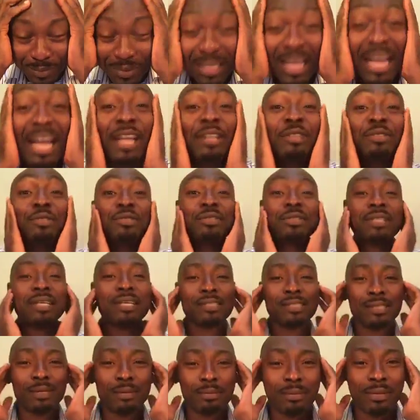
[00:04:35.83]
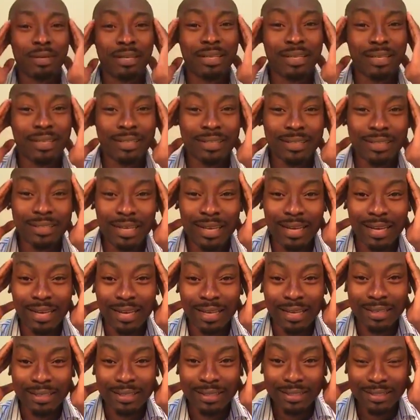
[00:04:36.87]
I used to tell somebody
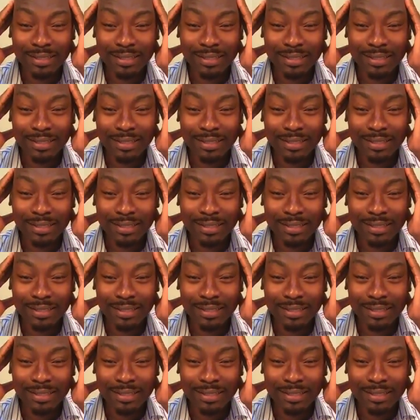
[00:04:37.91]
that,